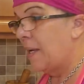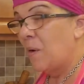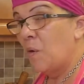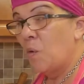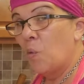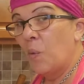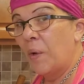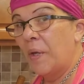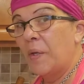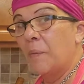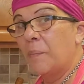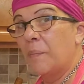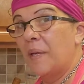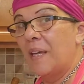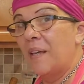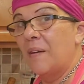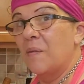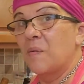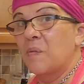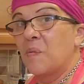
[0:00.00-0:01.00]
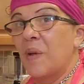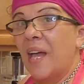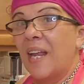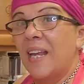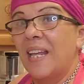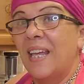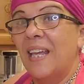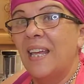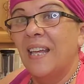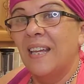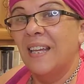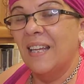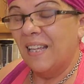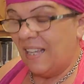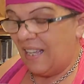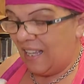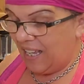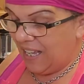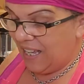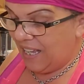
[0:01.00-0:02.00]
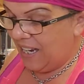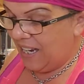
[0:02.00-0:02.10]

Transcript: will be ready in